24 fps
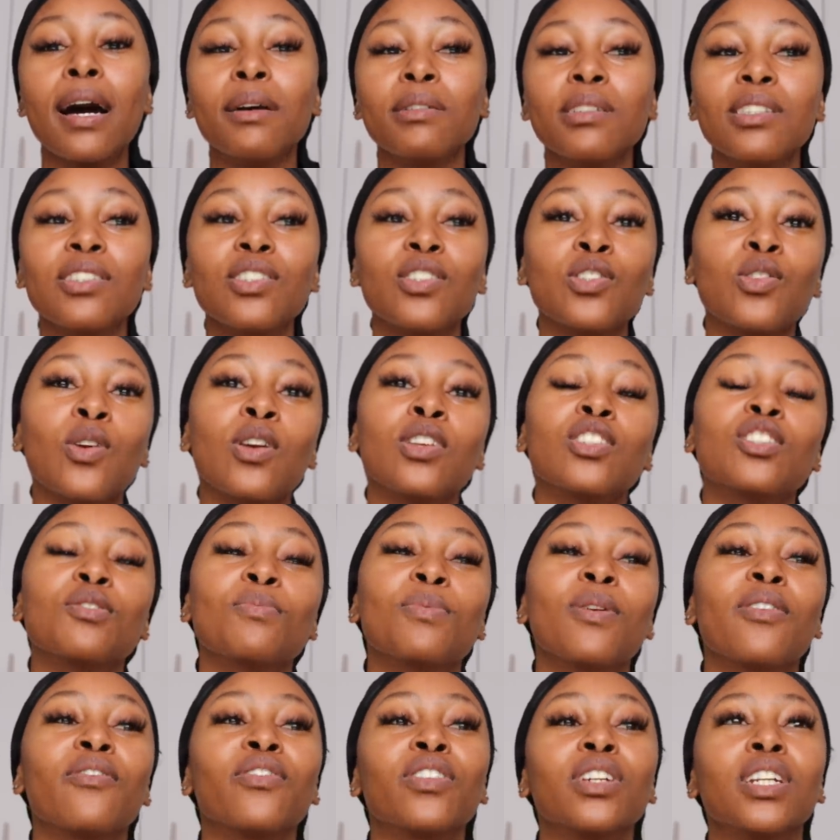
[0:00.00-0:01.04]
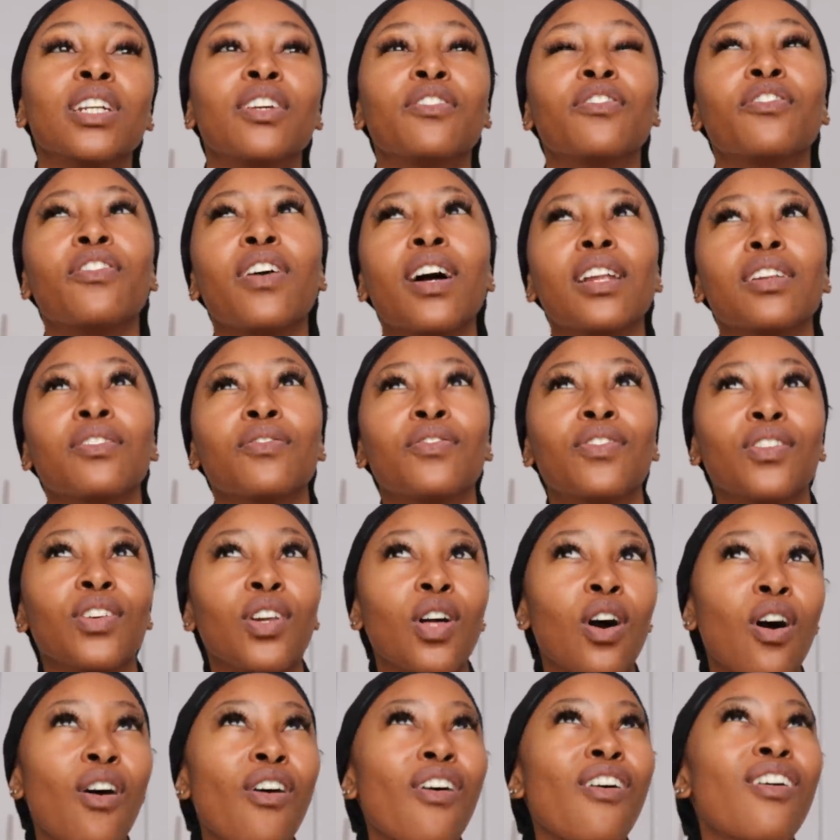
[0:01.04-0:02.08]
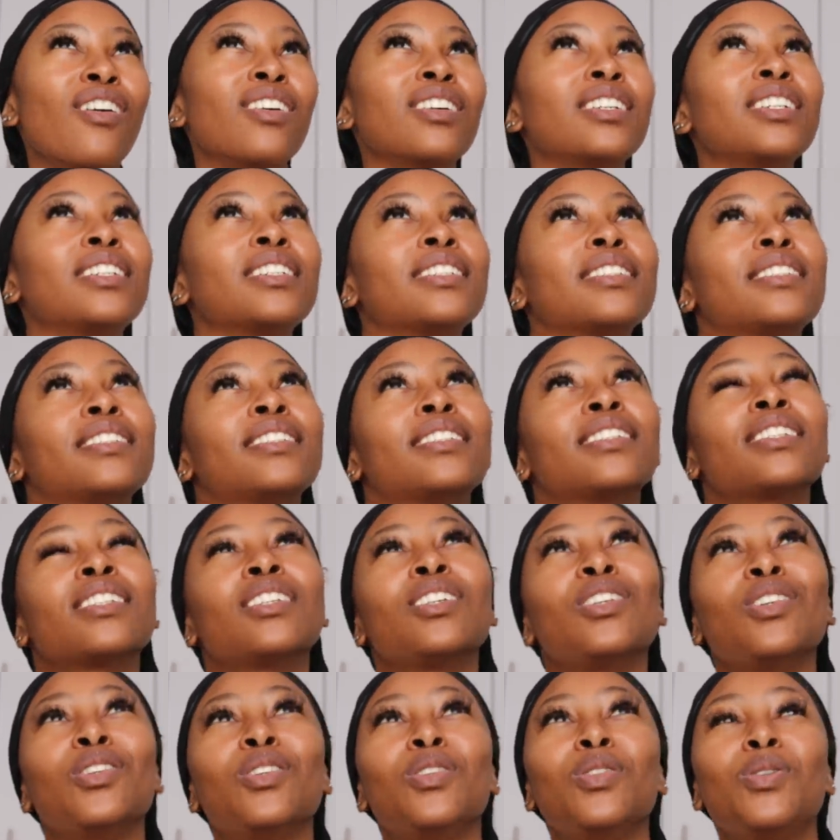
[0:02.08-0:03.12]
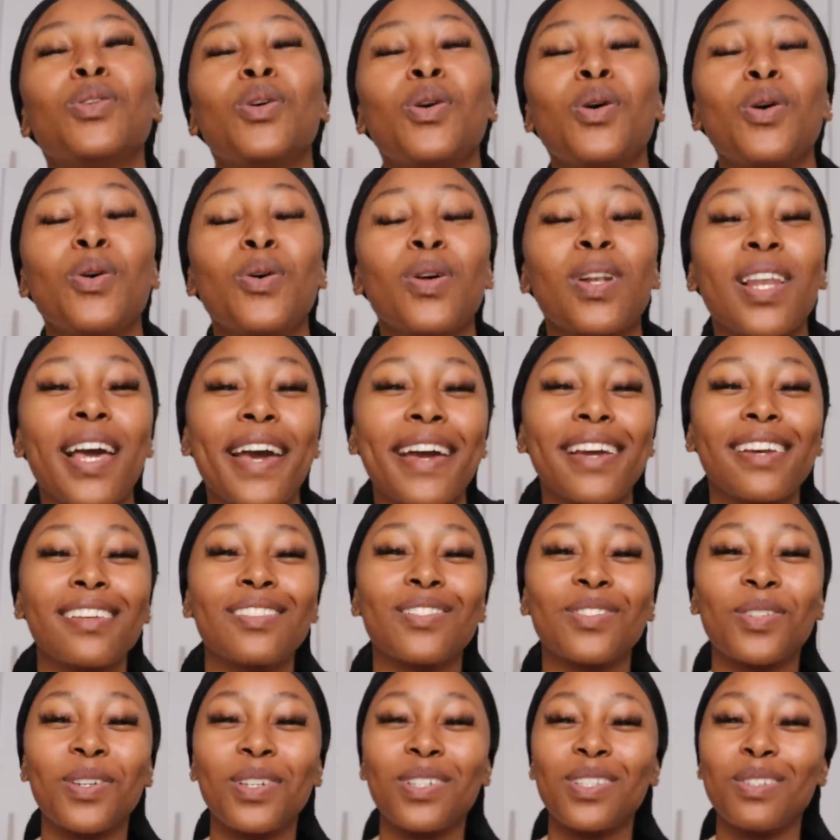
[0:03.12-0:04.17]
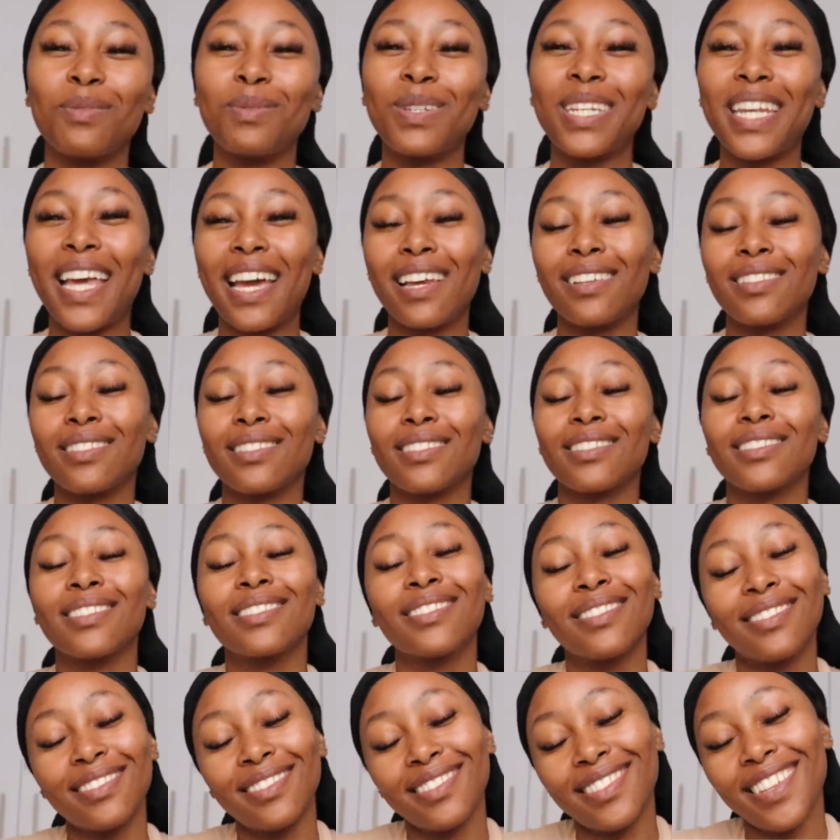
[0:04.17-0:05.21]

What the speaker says: This is going to be a very fun vlog, you know, like it's going to be nice.